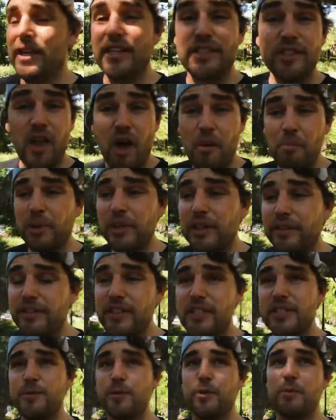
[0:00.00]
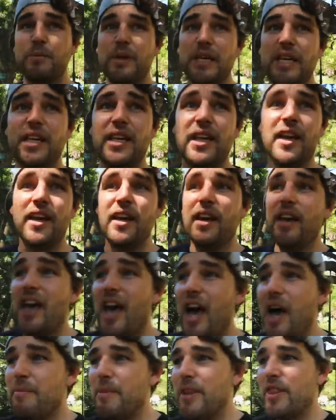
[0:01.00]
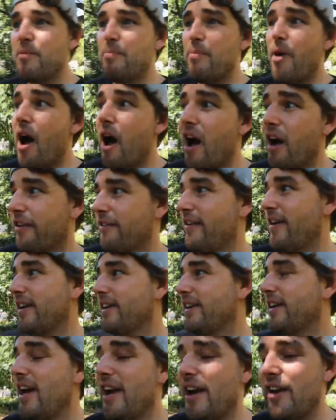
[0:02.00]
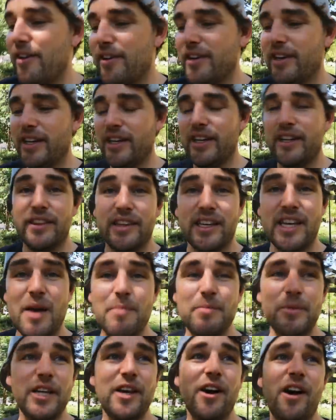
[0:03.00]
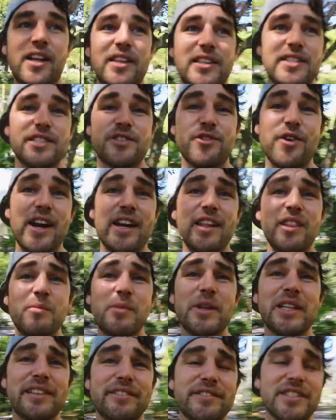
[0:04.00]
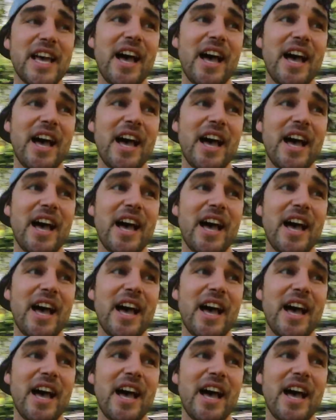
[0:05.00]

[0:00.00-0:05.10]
An example of this would be, I'm in the park right now in the company gardens right in the middle of